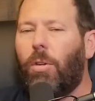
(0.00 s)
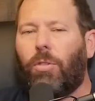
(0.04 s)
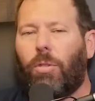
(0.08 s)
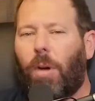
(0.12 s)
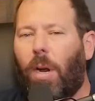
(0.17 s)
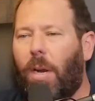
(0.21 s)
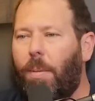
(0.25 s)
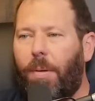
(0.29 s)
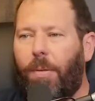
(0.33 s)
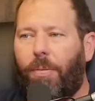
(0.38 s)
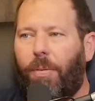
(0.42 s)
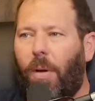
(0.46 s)

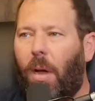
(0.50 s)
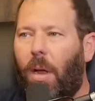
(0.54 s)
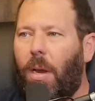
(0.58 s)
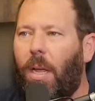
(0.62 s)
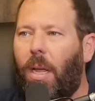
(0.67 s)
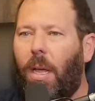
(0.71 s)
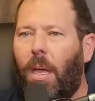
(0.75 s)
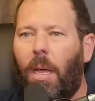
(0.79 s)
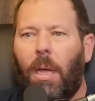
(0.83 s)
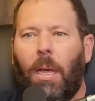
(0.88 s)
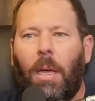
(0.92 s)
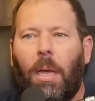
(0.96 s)
trying to be
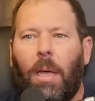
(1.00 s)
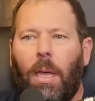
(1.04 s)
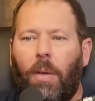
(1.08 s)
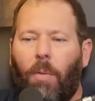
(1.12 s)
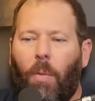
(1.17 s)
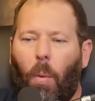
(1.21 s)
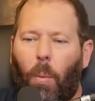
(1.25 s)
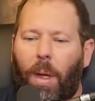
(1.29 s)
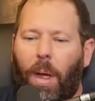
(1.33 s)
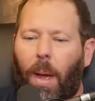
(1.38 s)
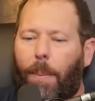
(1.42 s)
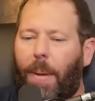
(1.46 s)
funny.
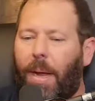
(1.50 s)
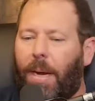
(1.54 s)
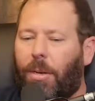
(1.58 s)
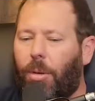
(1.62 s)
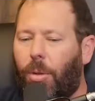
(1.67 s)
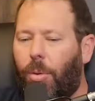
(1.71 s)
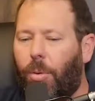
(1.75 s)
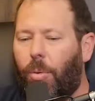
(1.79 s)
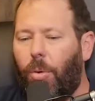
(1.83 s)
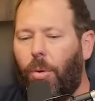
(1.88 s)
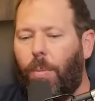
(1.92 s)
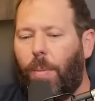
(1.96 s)
Even when we got back
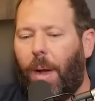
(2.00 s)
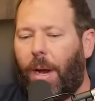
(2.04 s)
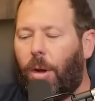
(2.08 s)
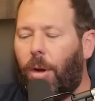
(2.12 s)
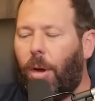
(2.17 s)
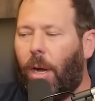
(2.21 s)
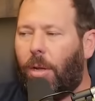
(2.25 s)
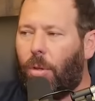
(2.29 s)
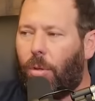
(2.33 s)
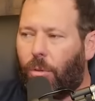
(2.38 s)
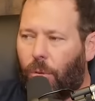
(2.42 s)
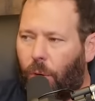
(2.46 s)
to the room, I,
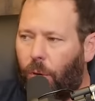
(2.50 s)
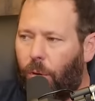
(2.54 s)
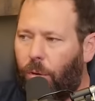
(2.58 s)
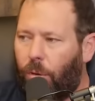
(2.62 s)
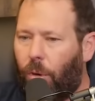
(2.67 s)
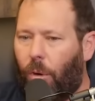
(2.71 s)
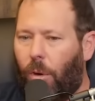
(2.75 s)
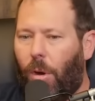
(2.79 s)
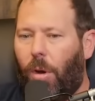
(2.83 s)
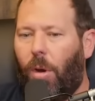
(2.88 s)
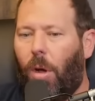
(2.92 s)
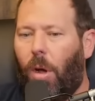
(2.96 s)
I just couldn't
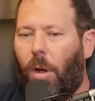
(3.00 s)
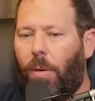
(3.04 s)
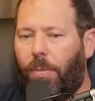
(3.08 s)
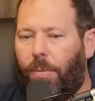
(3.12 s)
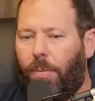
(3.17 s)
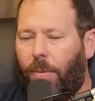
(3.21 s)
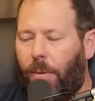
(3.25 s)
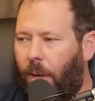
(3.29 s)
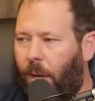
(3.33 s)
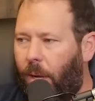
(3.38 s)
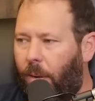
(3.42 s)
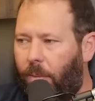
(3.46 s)
turn it
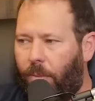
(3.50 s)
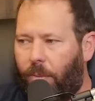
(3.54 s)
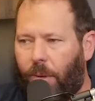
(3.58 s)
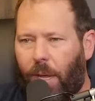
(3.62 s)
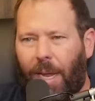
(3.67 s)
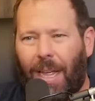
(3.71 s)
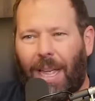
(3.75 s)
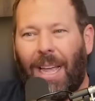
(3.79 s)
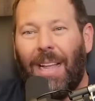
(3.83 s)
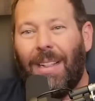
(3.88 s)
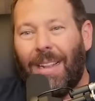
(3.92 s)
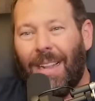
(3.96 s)
off.
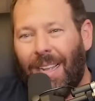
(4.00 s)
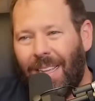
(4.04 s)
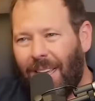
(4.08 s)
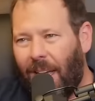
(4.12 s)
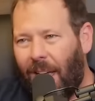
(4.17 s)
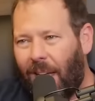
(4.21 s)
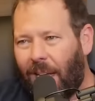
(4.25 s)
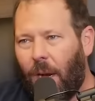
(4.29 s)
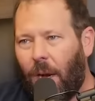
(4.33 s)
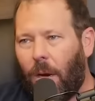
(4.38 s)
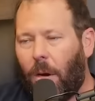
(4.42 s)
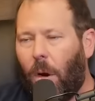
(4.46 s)
Really? I like, yeah,
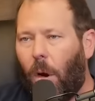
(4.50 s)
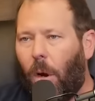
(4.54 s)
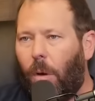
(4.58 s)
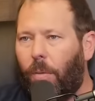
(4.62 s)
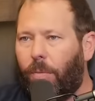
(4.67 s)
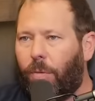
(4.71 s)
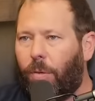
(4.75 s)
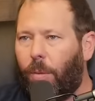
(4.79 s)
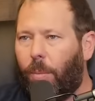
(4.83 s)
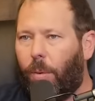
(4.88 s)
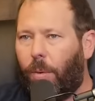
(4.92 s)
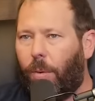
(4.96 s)
I get
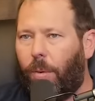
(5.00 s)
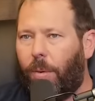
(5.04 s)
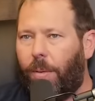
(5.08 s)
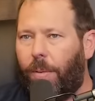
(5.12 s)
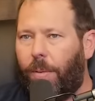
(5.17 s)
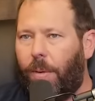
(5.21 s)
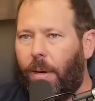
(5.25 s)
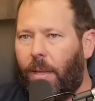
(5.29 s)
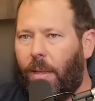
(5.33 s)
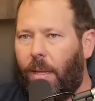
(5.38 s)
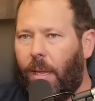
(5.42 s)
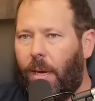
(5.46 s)
uncomfortable.
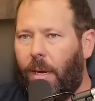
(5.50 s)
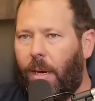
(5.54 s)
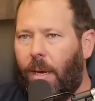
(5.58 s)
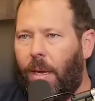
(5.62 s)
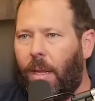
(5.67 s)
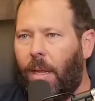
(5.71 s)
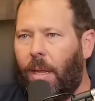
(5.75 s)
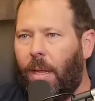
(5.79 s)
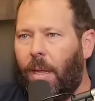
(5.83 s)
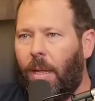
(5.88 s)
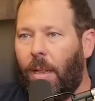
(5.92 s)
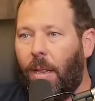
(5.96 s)
And, and then,
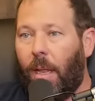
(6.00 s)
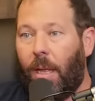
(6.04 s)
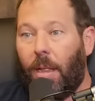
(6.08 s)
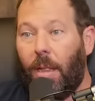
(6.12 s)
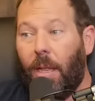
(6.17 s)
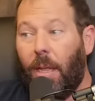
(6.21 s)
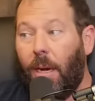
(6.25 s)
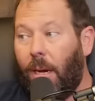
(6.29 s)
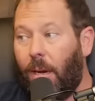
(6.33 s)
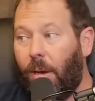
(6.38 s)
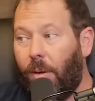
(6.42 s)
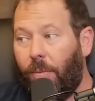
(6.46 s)
like,
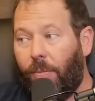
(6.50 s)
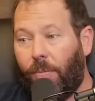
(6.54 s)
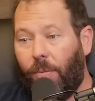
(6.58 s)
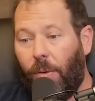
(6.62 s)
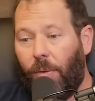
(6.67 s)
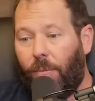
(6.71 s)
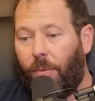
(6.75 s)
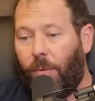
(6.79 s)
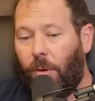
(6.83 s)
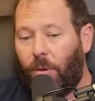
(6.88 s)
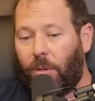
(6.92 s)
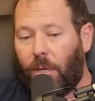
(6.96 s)
leaning in for
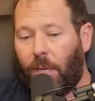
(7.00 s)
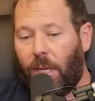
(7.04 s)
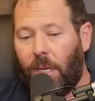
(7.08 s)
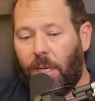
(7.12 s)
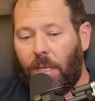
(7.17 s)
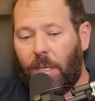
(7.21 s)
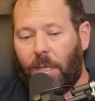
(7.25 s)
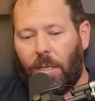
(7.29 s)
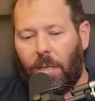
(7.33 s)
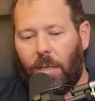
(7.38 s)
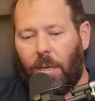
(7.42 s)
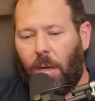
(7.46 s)
a first
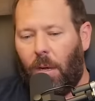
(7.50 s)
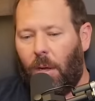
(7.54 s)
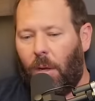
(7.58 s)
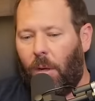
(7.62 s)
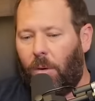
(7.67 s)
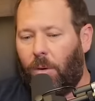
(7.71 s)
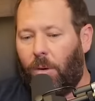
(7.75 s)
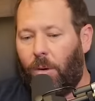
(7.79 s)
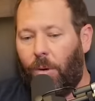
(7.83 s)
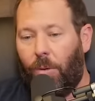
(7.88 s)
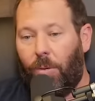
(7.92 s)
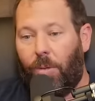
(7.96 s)
kiss.
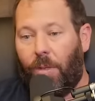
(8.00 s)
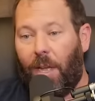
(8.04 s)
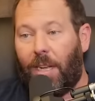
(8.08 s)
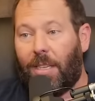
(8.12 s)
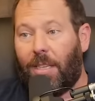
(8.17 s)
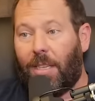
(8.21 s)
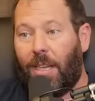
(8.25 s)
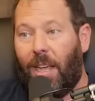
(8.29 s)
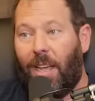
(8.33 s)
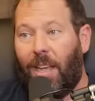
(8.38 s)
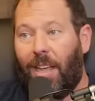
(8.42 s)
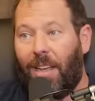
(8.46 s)
Oh, dude,
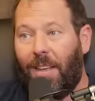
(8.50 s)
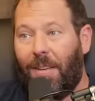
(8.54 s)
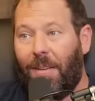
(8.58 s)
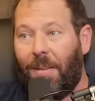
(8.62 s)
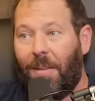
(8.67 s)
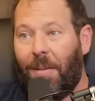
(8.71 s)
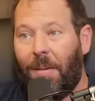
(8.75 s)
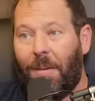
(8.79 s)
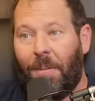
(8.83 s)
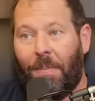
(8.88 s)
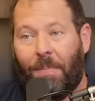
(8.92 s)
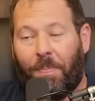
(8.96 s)
that's like,
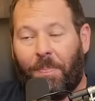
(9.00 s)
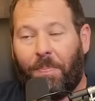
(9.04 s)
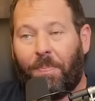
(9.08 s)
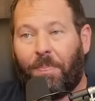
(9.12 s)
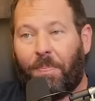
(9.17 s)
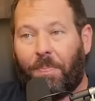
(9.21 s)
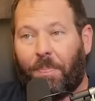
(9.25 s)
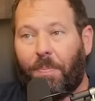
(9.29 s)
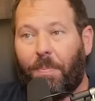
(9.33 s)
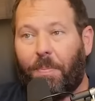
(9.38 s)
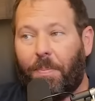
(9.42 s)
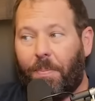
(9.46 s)

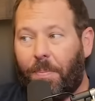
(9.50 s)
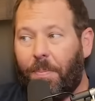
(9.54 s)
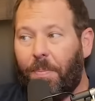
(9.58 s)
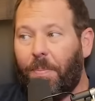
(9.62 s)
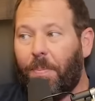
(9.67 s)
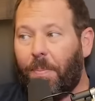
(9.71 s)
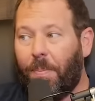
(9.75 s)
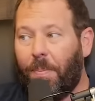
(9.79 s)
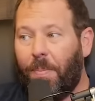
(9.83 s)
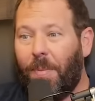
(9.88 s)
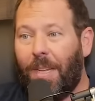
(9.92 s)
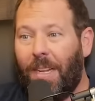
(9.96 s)

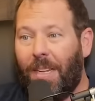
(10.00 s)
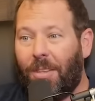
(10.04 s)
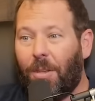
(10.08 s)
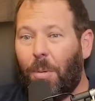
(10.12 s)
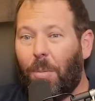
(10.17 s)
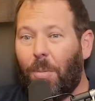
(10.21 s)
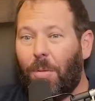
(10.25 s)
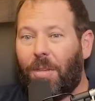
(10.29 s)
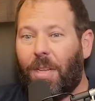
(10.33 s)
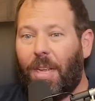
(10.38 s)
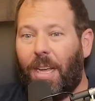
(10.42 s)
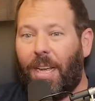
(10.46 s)
it's
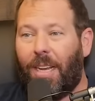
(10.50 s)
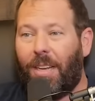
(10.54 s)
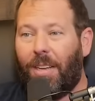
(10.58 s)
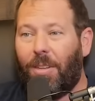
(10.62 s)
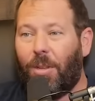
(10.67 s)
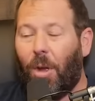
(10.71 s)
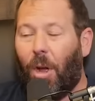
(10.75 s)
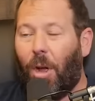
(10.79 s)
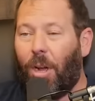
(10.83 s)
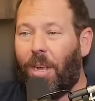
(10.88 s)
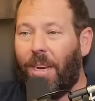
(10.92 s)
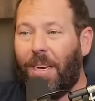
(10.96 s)
almost like
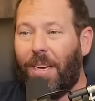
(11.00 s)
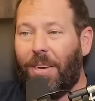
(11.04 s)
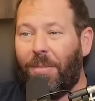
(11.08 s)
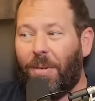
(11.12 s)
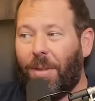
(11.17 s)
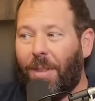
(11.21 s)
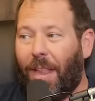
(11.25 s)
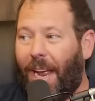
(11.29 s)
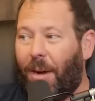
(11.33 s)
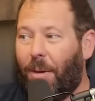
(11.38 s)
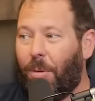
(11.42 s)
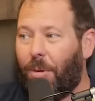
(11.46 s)
talking a
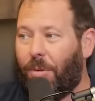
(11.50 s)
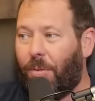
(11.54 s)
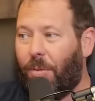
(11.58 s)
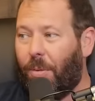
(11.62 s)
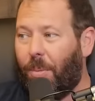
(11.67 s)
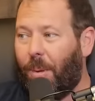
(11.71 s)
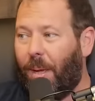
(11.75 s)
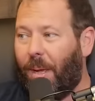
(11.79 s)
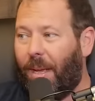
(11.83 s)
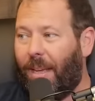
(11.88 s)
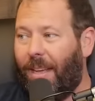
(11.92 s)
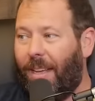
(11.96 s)
different language for
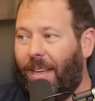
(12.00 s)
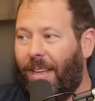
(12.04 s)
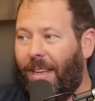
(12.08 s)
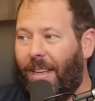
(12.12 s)
me